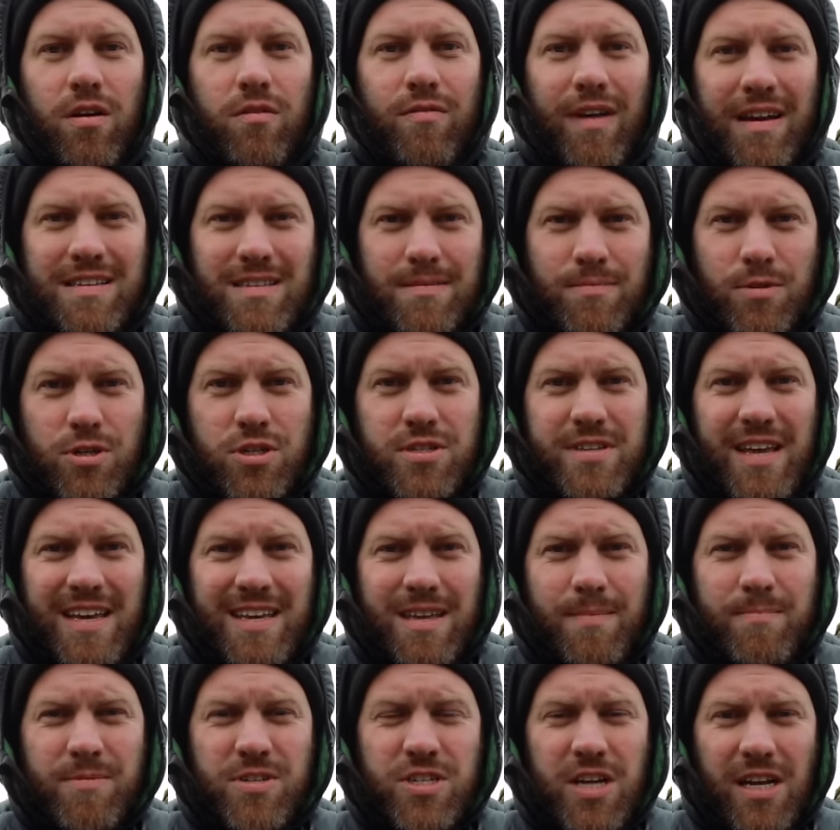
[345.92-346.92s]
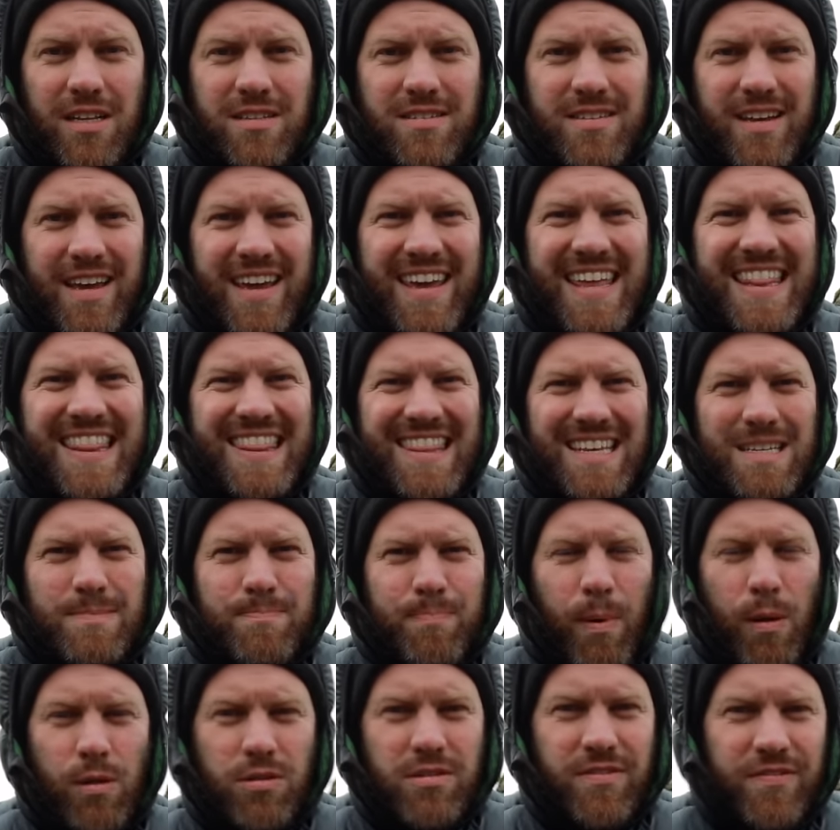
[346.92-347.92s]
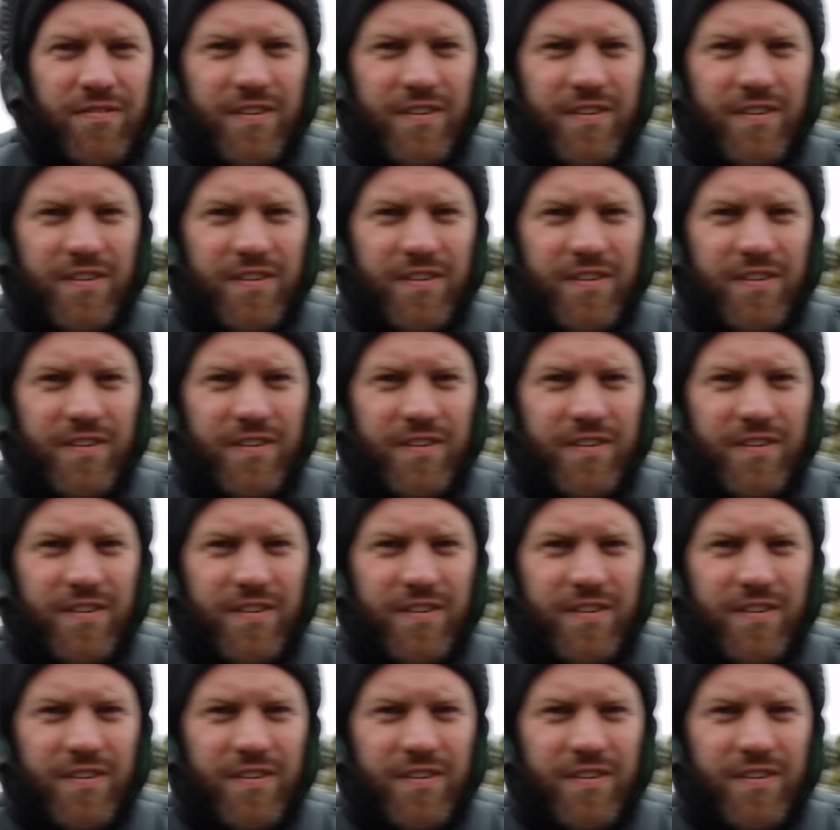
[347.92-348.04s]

Right, I'm just taking shelter in this boulder